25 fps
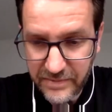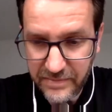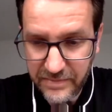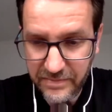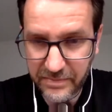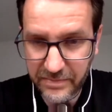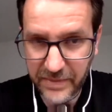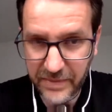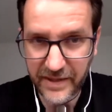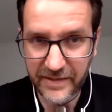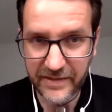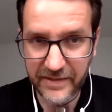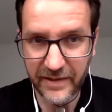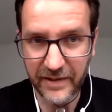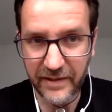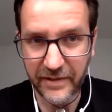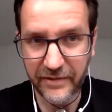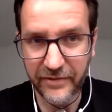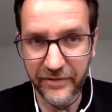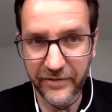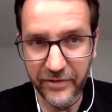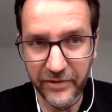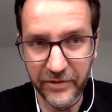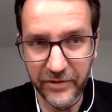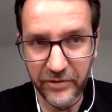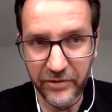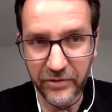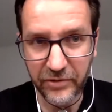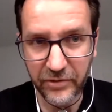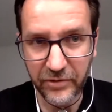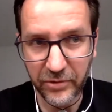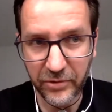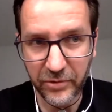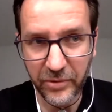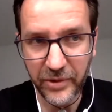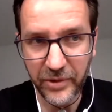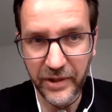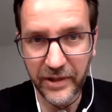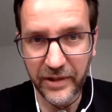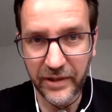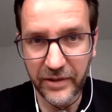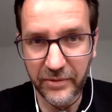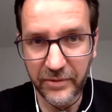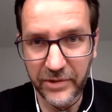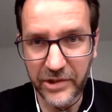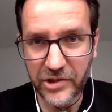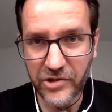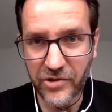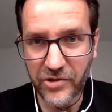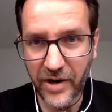basically, for doing
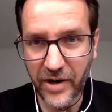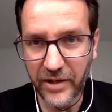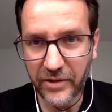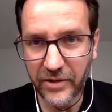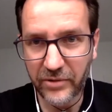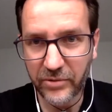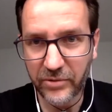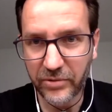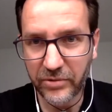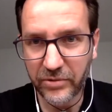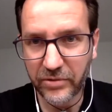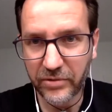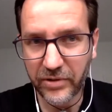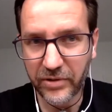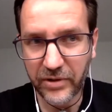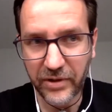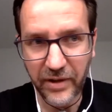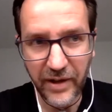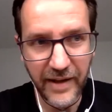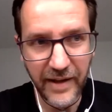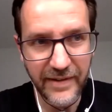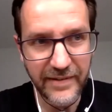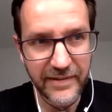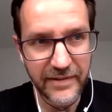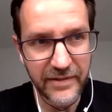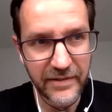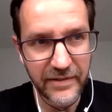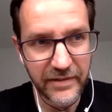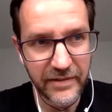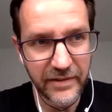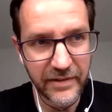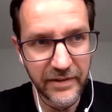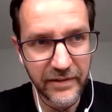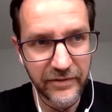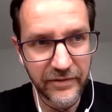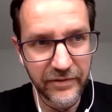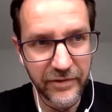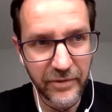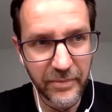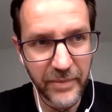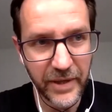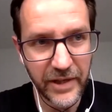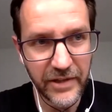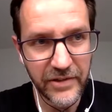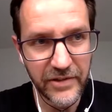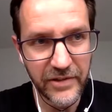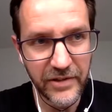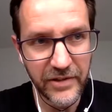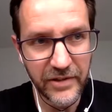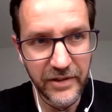it, we try to cluster the
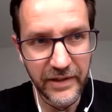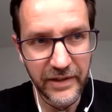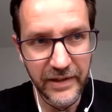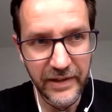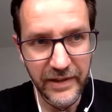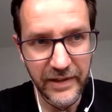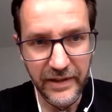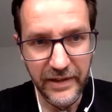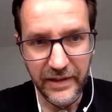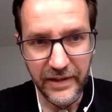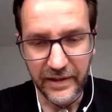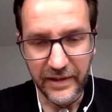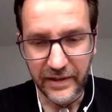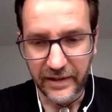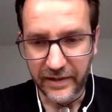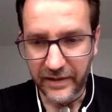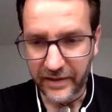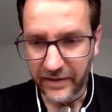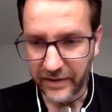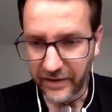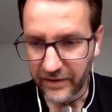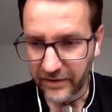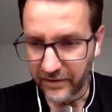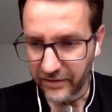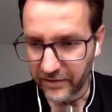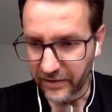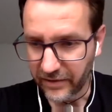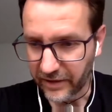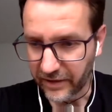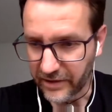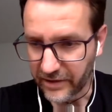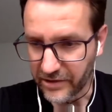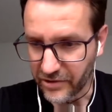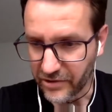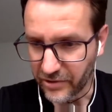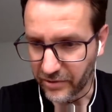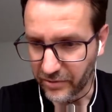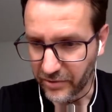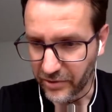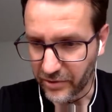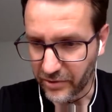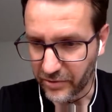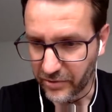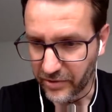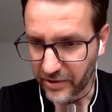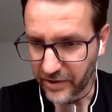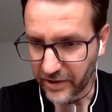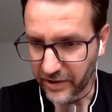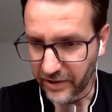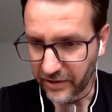information. I'll show
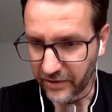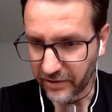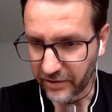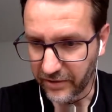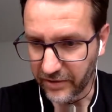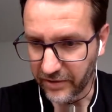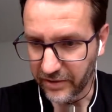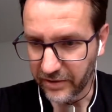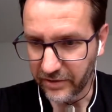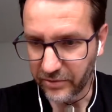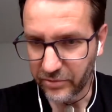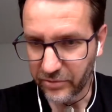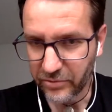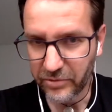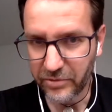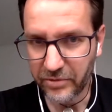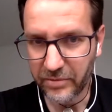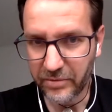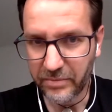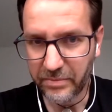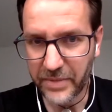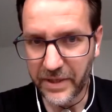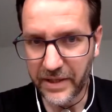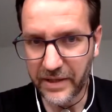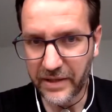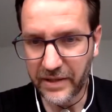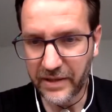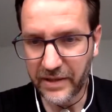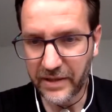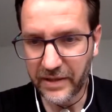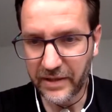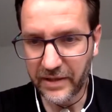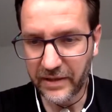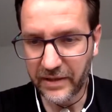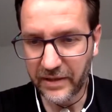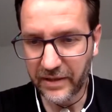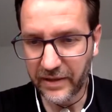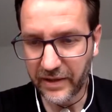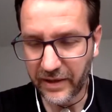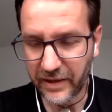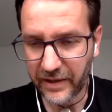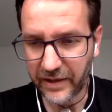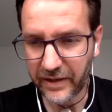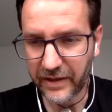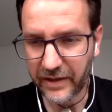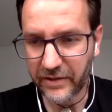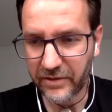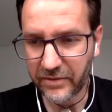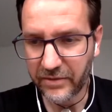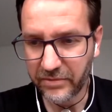you in order to be
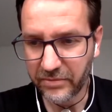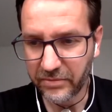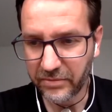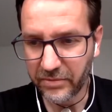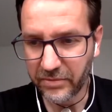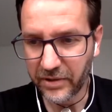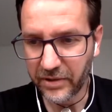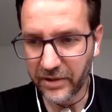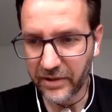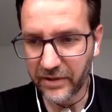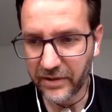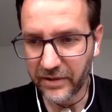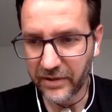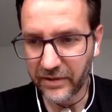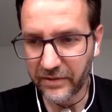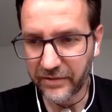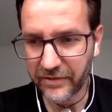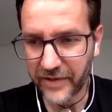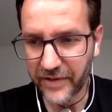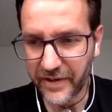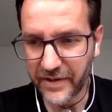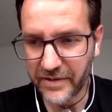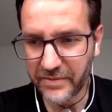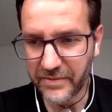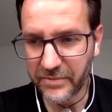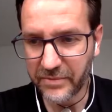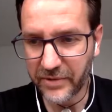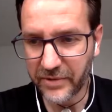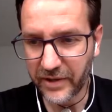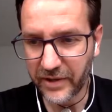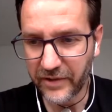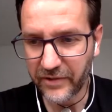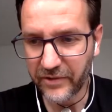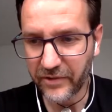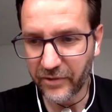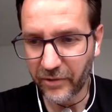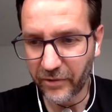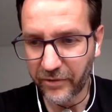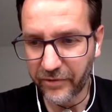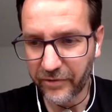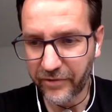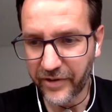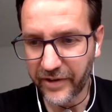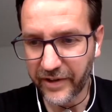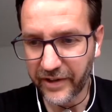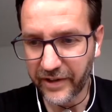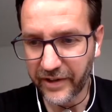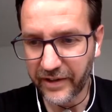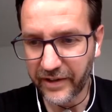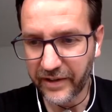clear what the Facebook is
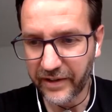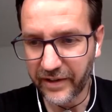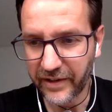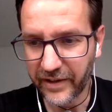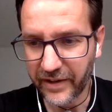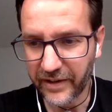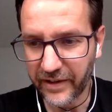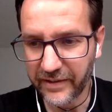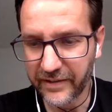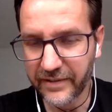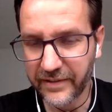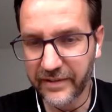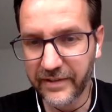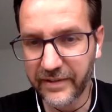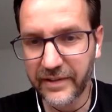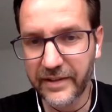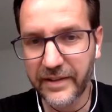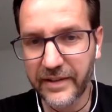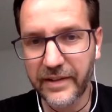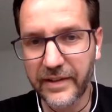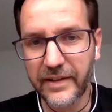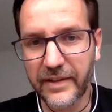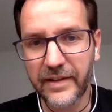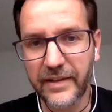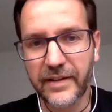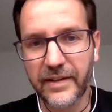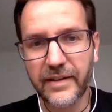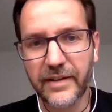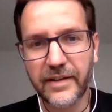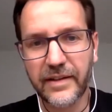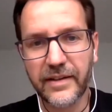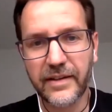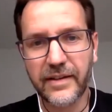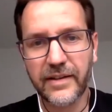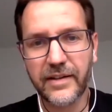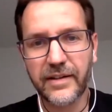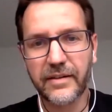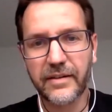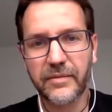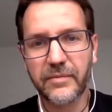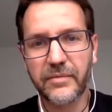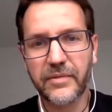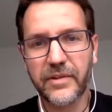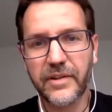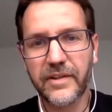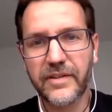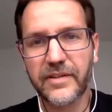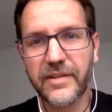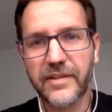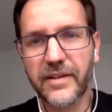offering us.
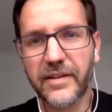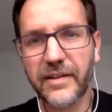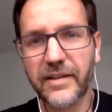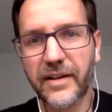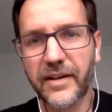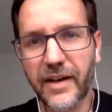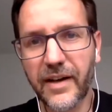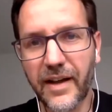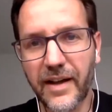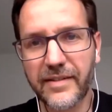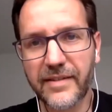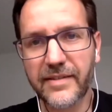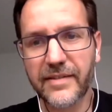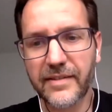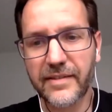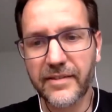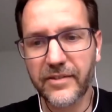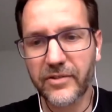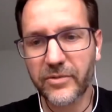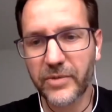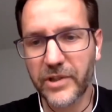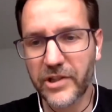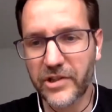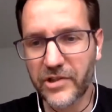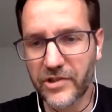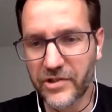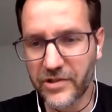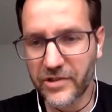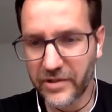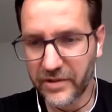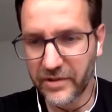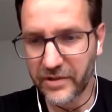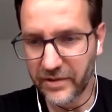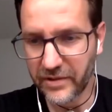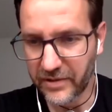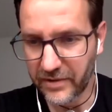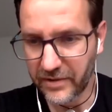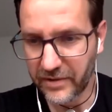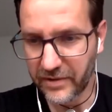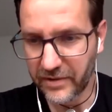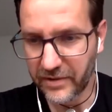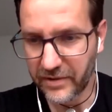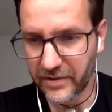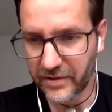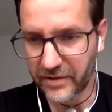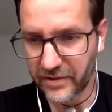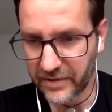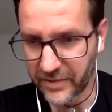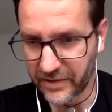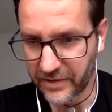These are the clusters which
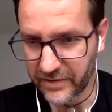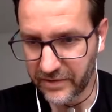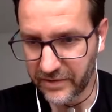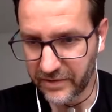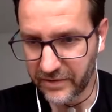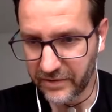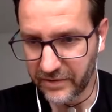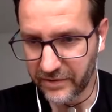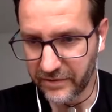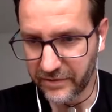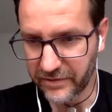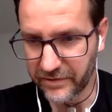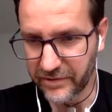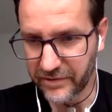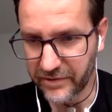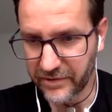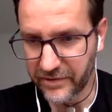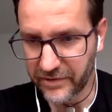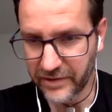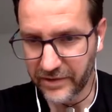let me share the